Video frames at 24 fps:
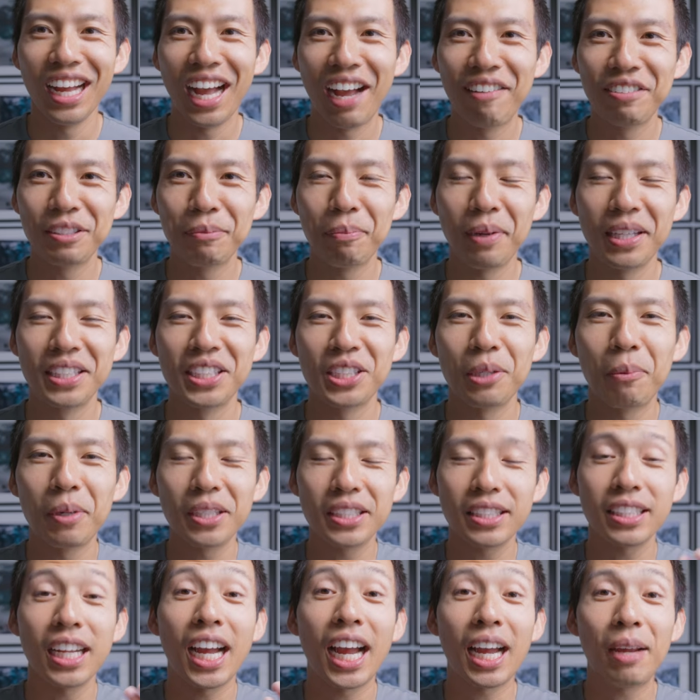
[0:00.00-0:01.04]
I've spent so
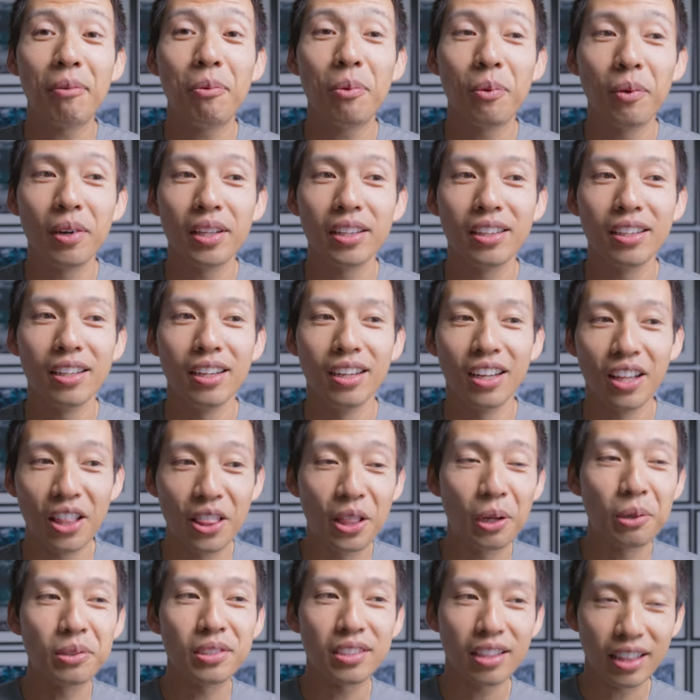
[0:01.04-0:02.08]
much time with
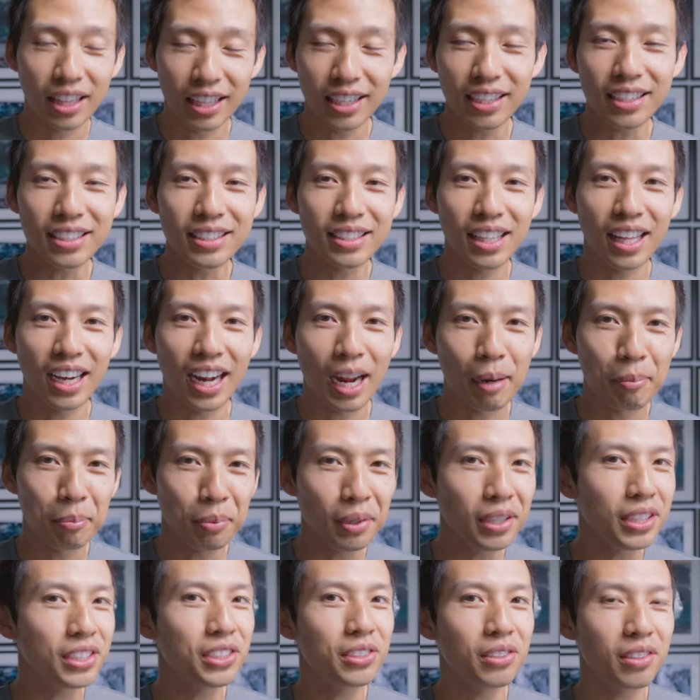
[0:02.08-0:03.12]
those things that I'm
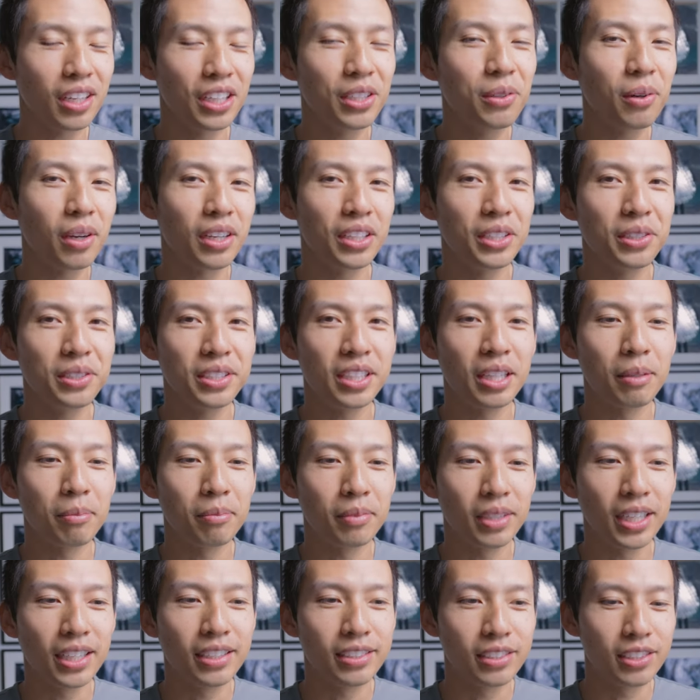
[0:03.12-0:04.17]
pretty sure I knew how to use them.
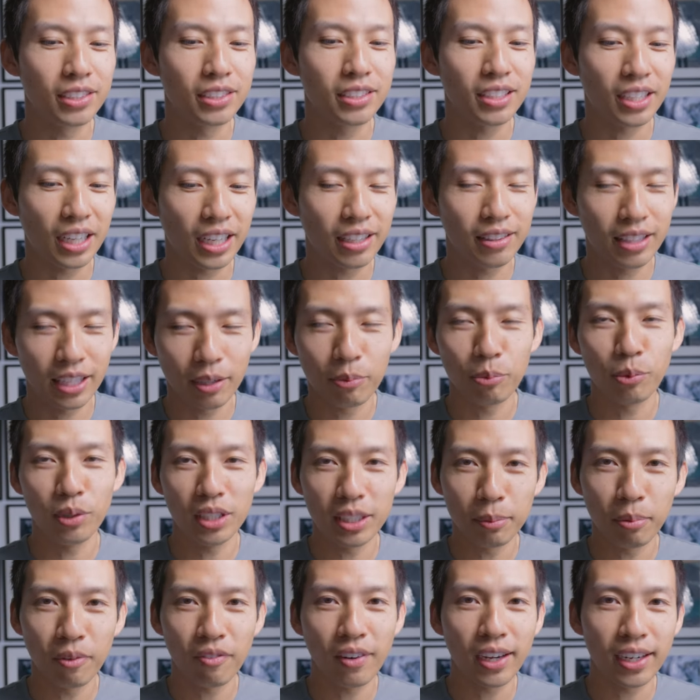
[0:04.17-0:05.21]
It's just they
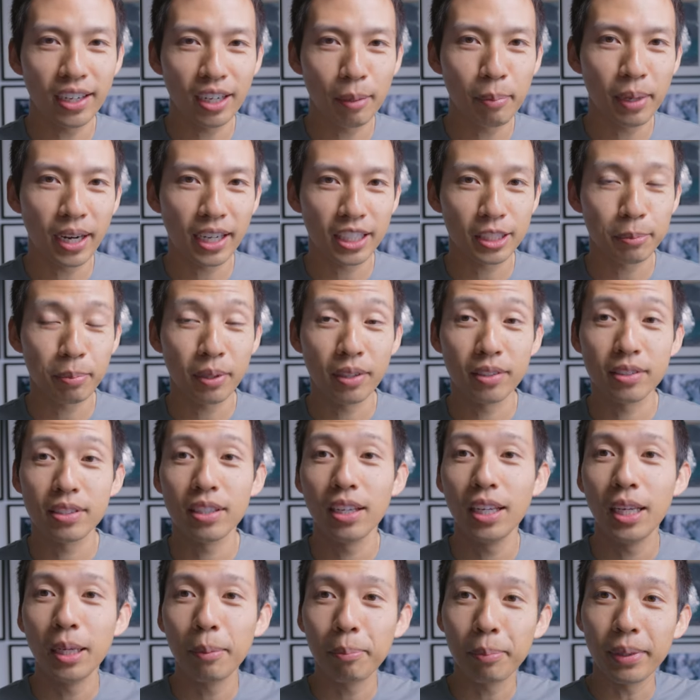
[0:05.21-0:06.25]
really provided a bad experience,
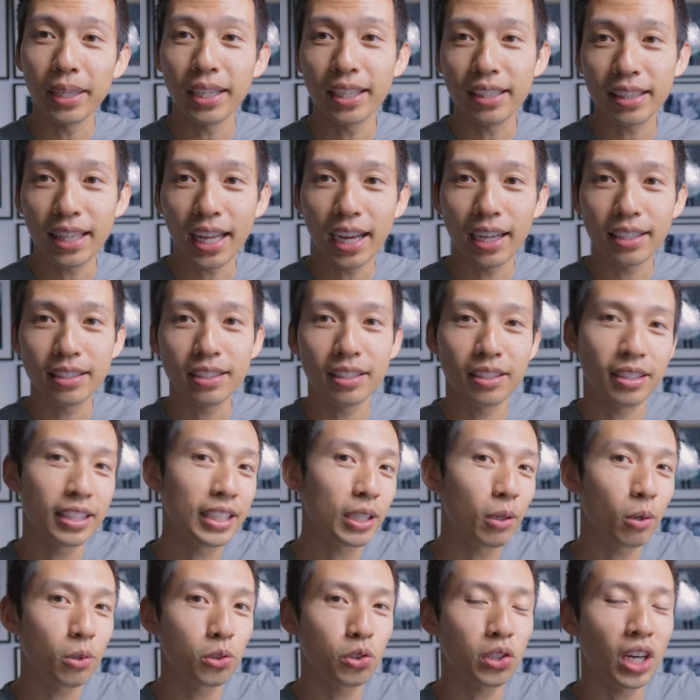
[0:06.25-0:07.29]
being that the
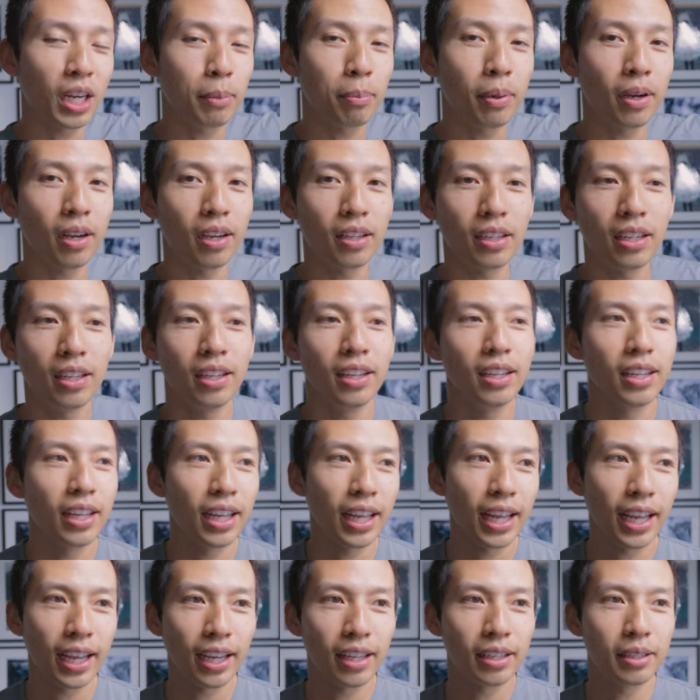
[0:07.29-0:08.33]
old tripod
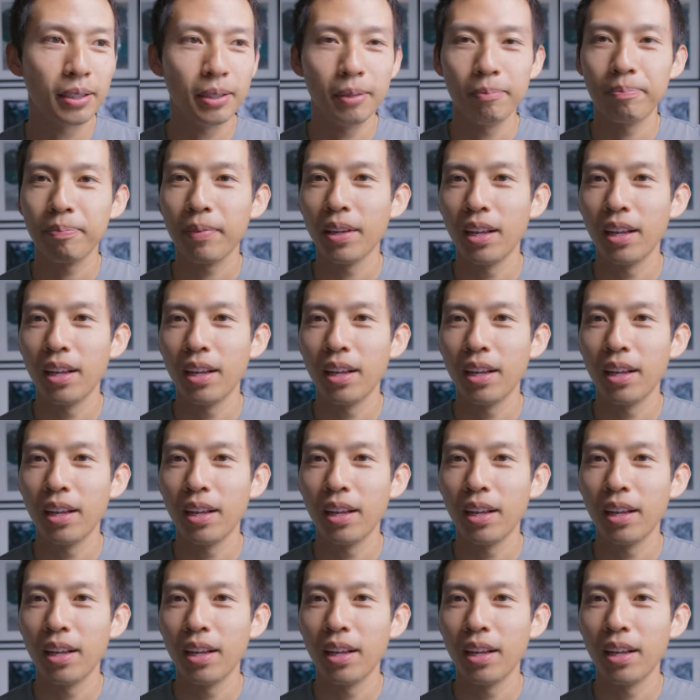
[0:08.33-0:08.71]
and